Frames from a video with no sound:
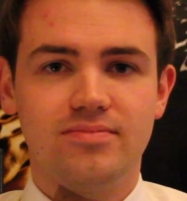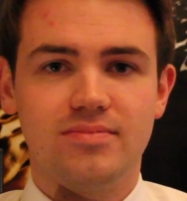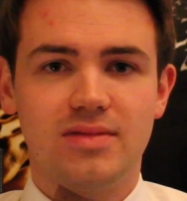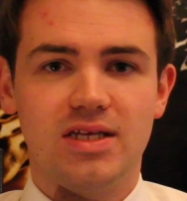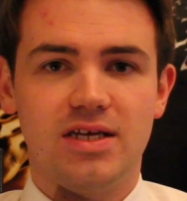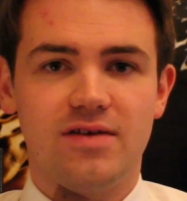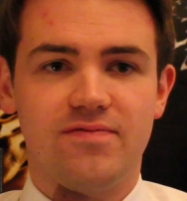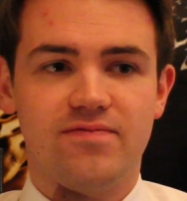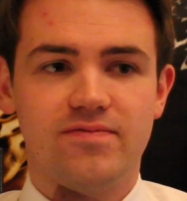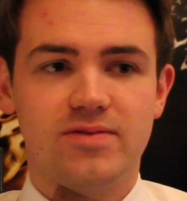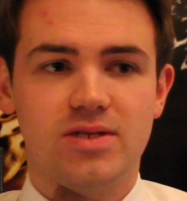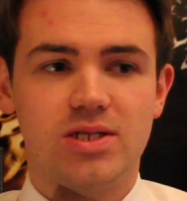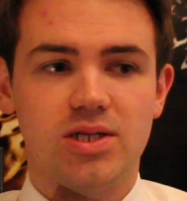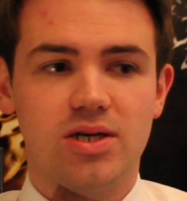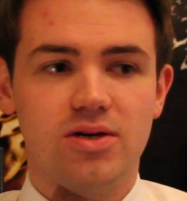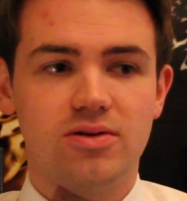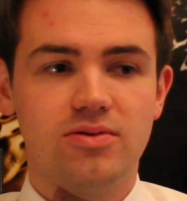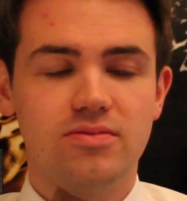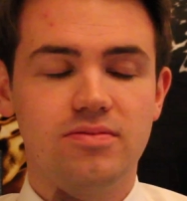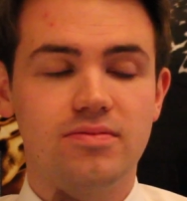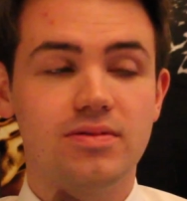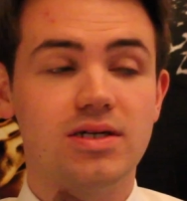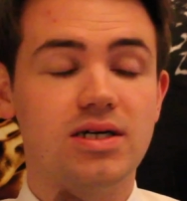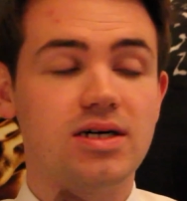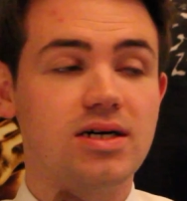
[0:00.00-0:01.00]
If
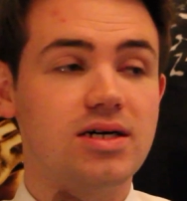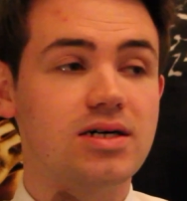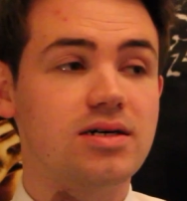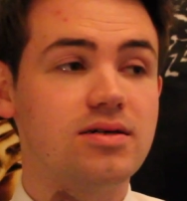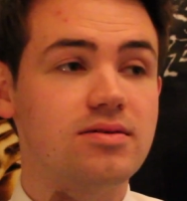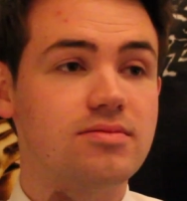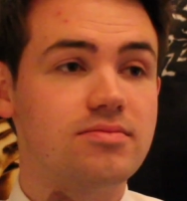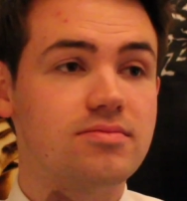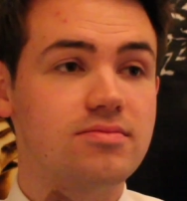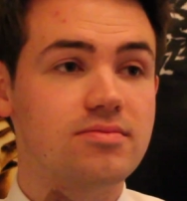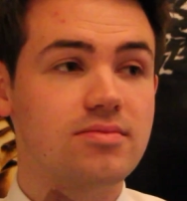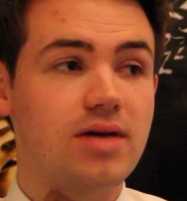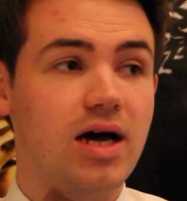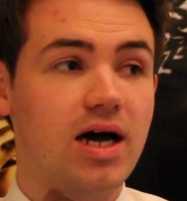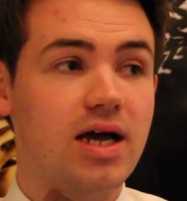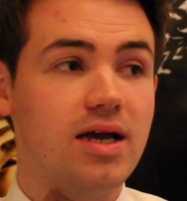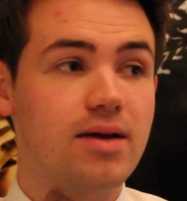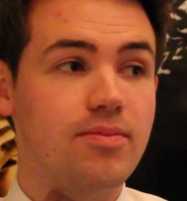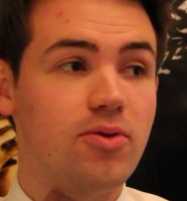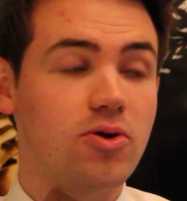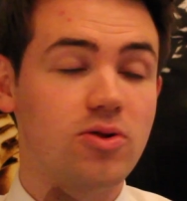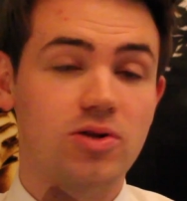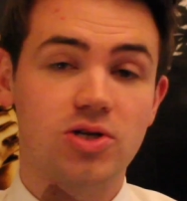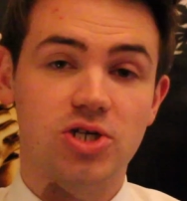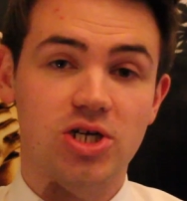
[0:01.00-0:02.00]
so, I
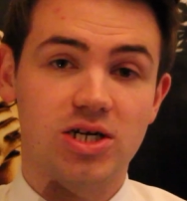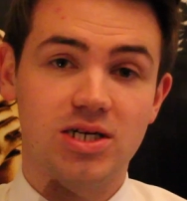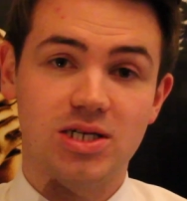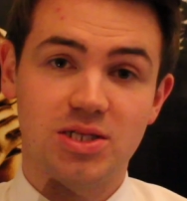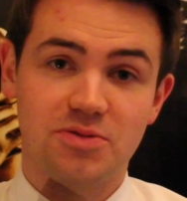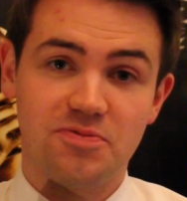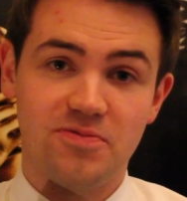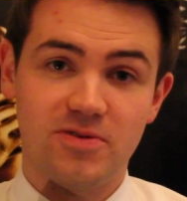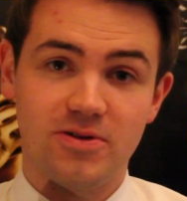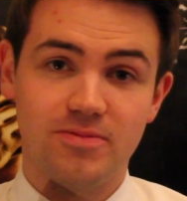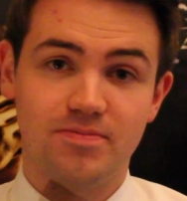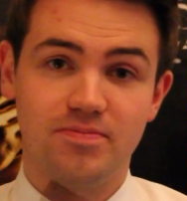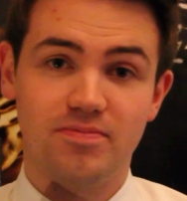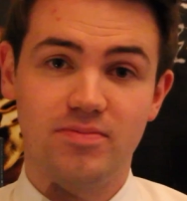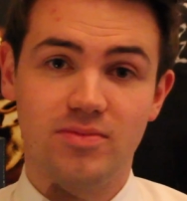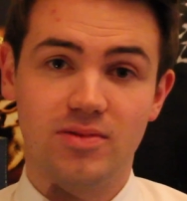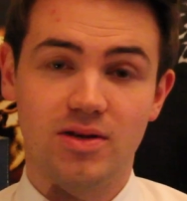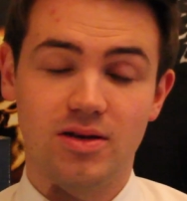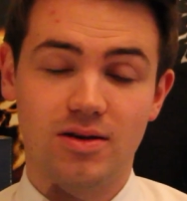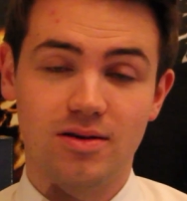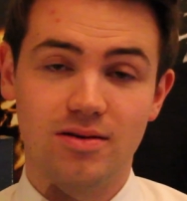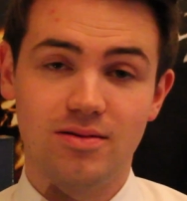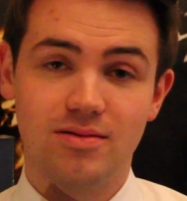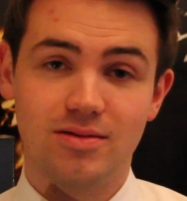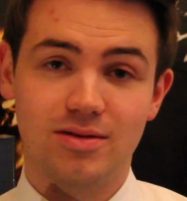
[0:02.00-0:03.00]
apologize for
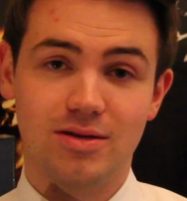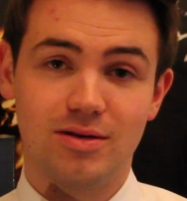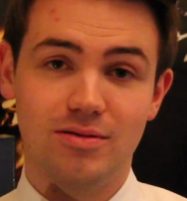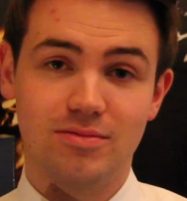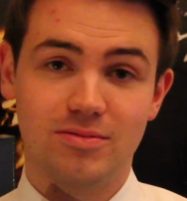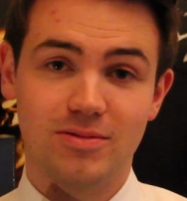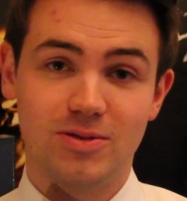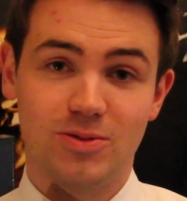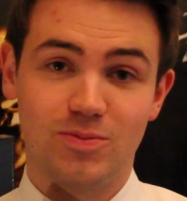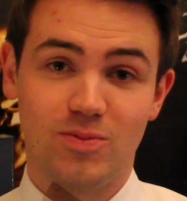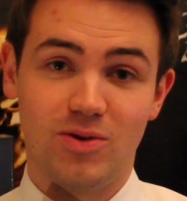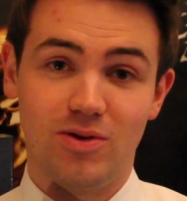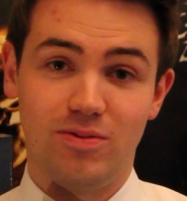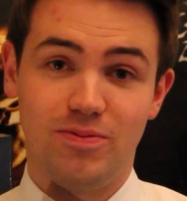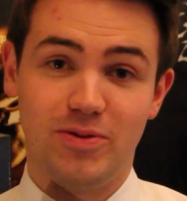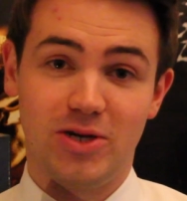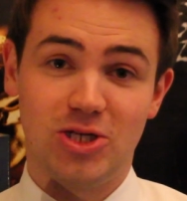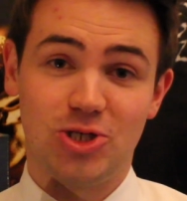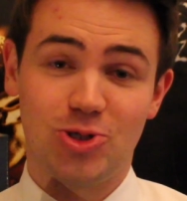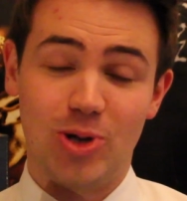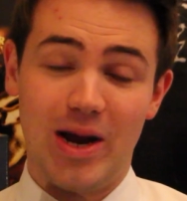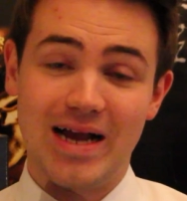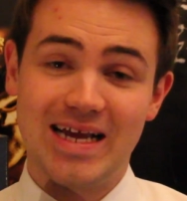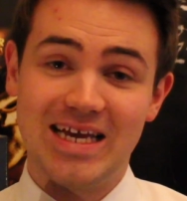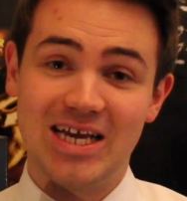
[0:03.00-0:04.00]

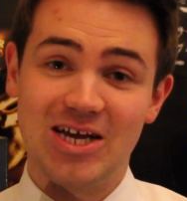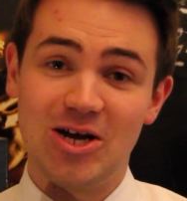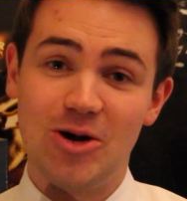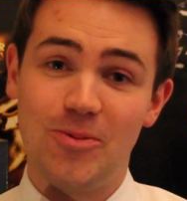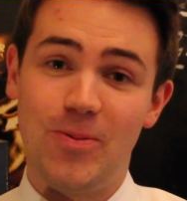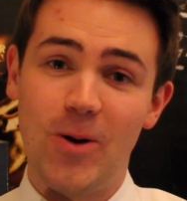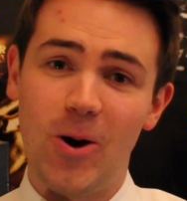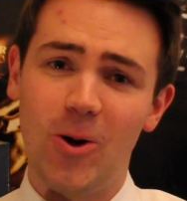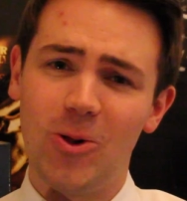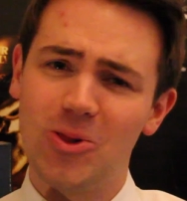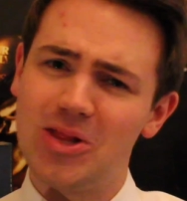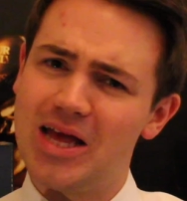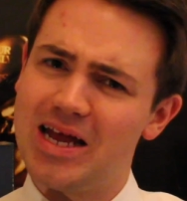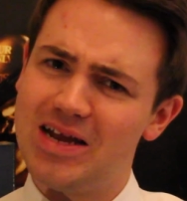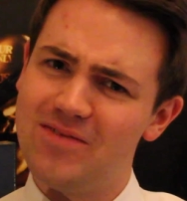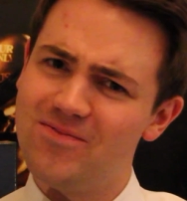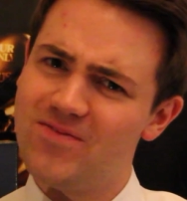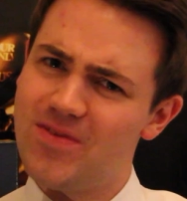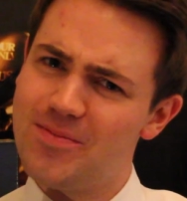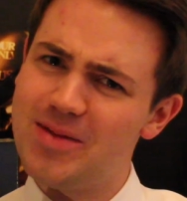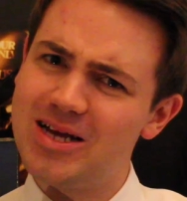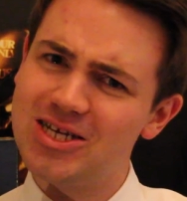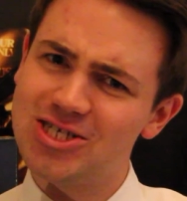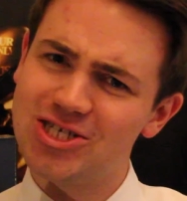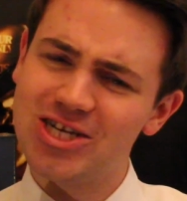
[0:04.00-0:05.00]
dragging up all that
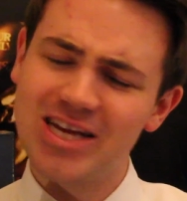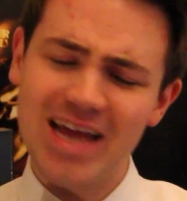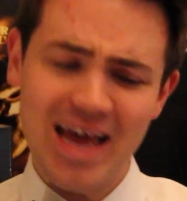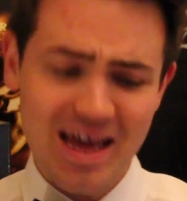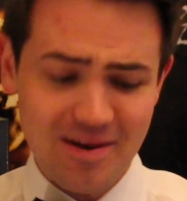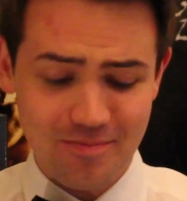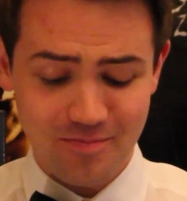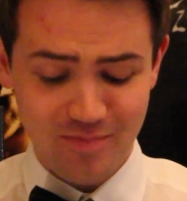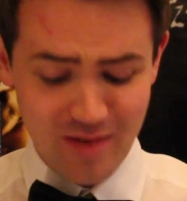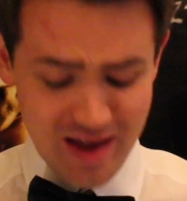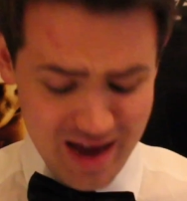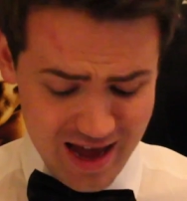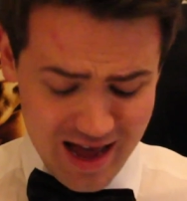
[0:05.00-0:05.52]
information again.